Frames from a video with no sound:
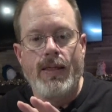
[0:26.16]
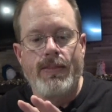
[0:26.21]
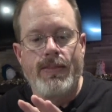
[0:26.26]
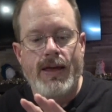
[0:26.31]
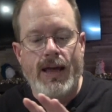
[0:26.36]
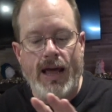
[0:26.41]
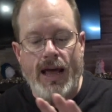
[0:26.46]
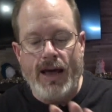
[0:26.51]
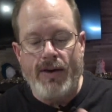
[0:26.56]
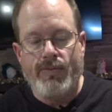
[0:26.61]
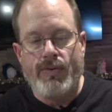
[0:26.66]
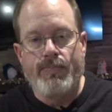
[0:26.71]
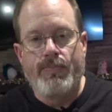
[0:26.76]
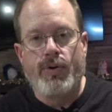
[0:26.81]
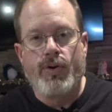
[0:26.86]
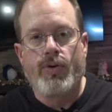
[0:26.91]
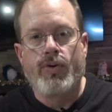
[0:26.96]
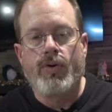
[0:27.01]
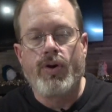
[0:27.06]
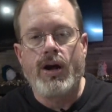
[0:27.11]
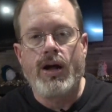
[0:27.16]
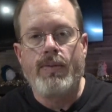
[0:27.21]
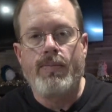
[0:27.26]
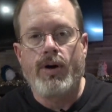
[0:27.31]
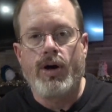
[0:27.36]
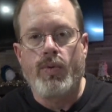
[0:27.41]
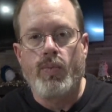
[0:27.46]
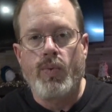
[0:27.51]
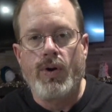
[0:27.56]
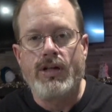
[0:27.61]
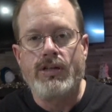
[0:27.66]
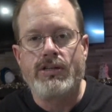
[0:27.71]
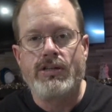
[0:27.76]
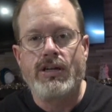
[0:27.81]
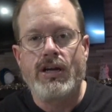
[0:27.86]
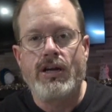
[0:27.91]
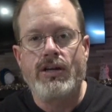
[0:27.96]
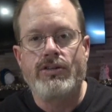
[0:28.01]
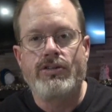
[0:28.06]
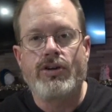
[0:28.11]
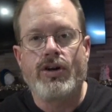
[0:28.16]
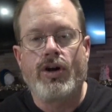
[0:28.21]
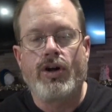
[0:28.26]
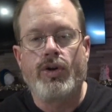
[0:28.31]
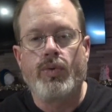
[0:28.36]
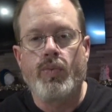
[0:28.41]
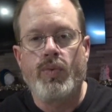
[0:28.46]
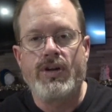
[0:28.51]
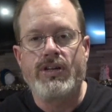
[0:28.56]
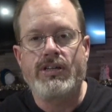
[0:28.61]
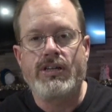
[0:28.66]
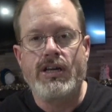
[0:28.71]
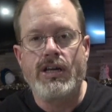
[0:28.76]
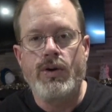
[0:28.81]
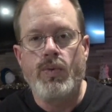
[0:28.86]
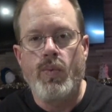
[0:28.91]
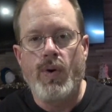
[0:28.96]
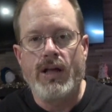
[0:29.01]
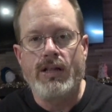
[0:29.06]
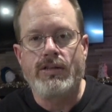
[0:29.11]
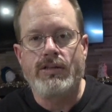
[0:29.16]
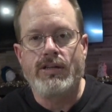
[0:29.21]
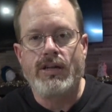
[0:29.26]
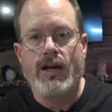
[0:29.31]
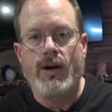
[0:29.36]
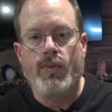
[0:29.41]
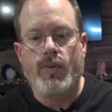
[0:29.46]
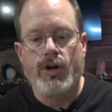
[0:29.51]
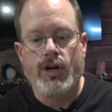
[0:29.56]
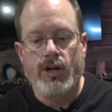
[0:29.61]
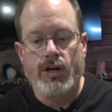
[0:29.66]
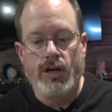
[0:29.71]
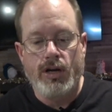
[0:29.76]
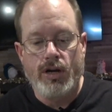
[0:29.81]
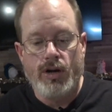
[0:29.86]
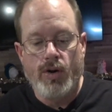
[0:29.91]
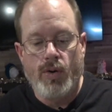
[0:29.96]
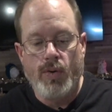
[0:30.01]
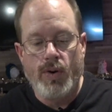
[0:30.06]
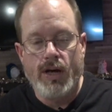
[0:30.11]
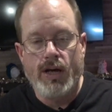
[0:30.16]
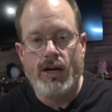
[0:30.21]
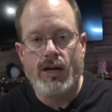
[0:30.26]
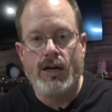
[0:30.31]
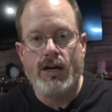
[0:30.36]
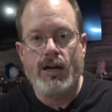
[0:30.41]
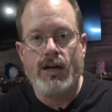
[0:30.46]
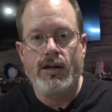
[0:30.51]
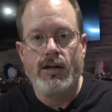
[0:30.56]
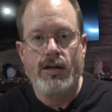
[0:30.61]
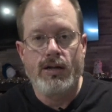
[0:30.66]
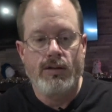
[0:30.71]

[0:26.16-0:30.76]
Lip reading: They have a program on Wednesdays called Whiskey Wednesday, where you can go in and